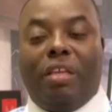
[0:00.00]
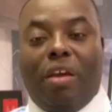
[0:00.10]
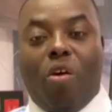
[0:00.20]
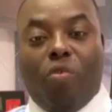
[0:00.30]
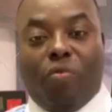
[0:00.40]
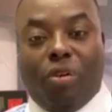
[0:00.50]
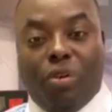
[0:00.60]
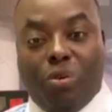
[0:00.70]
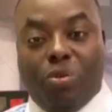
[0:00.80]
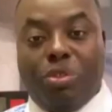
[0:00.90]
they offer
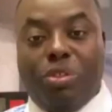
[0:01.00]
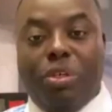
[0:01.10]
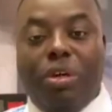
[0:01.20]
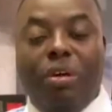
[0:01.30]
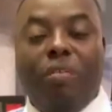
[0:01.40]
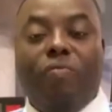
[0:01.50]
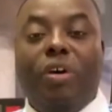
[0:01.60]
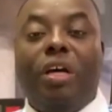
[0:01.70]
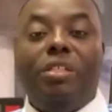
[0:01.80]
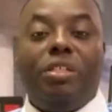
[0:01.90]
those
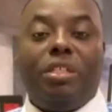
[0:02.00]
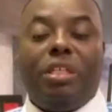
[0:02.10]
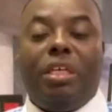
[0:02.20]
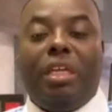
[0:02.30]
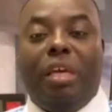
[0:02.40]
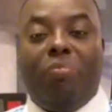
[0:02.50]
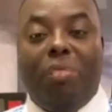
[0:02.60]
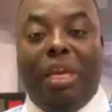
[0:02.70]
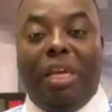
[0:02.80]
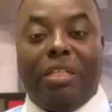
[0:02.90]
funds in the
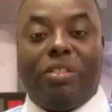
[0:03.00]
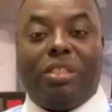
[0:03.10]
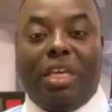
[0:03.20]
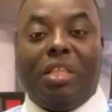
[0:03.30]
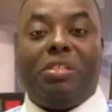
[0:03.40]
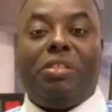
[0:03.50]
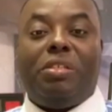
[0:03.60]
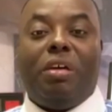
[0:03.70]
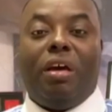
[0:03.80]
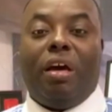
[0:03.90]
immediate
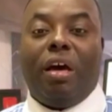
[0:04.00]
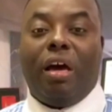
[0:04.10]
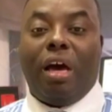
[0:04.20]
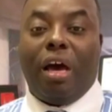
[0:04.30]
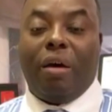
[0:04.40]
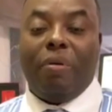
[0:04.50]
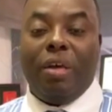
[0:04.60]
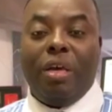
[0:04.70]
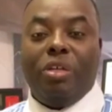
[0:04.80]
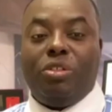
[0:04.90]
sense
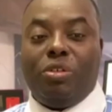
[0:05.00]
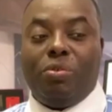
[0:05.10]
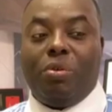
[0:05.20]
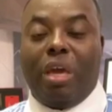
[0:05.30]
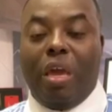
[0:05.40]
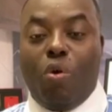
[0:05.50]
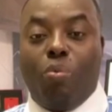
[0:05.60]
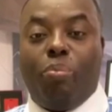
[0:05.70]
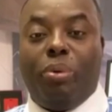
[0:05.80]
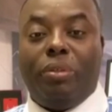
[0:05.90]
to
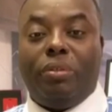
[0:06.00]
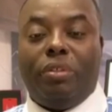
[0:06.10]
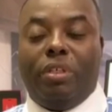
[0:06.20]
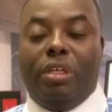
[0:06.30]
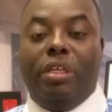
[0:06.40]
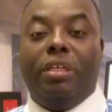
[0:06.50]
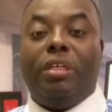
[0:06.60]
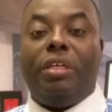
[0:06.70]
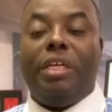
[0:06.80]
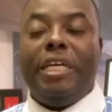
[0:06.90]
help
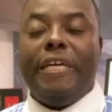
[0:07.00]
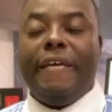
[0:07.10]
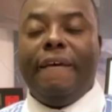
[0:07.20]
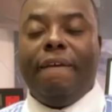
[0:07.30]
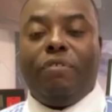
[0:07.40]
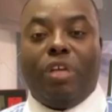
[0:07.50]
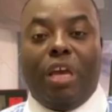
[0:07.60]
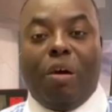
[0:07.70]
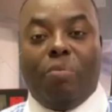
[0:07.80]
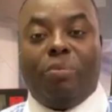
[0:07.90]

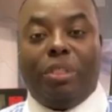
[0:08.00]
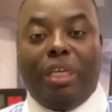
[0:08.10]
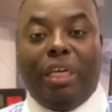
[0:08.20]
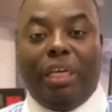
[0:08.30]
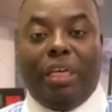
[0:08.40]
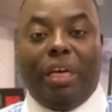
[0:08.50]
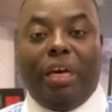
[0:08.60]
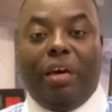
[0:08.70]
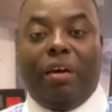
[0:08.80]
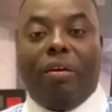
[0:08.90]
to help
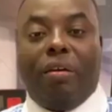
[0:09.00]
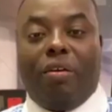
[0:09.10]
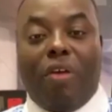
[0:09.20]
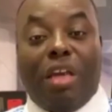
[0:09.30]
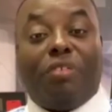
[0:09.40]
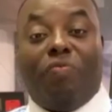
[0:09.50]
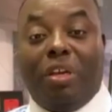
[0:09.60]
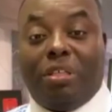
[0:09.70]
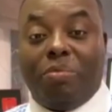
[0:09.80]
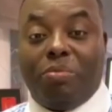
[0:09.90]
the crash
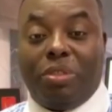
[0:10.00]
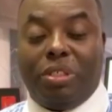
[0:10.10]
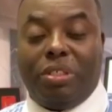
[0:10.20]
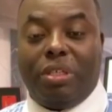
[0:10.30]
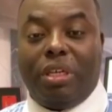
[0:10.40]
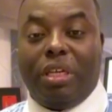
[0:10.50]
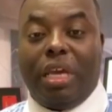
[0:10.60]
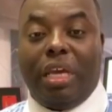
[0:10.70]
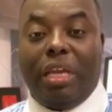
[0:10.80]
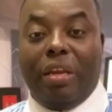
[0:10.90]
victims
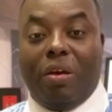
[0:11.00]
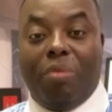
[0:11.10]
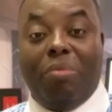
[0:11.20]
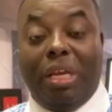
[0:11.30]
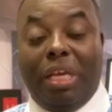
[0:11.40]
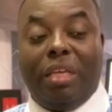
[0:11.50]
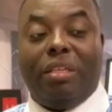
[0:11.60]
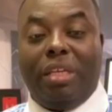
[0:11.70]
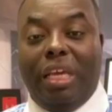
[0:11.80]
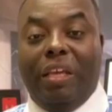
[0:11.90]
in their
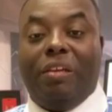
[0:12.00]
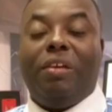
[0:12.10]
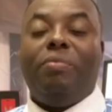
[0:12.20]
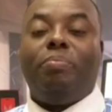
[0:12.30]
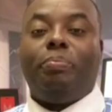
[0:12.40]
immediate need.